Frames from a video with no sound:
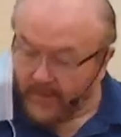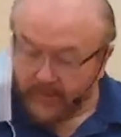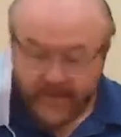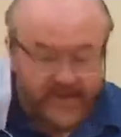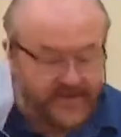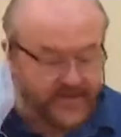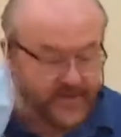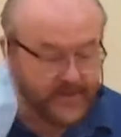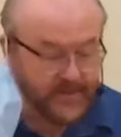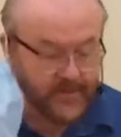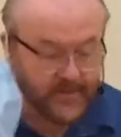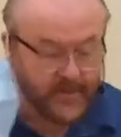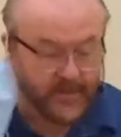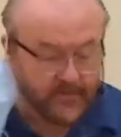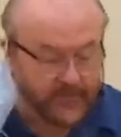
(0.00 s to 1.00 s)
In
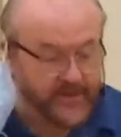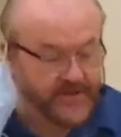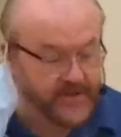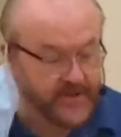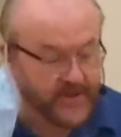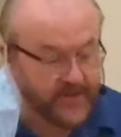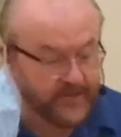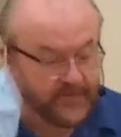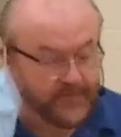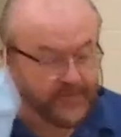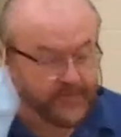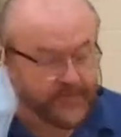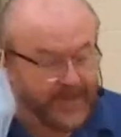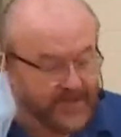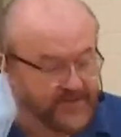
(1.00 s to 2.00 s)
a region
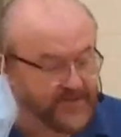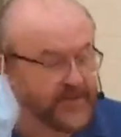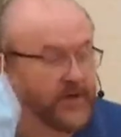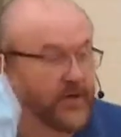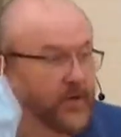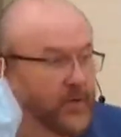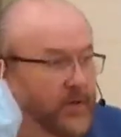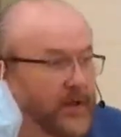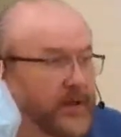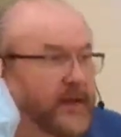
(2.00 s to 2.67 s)
of Mexico,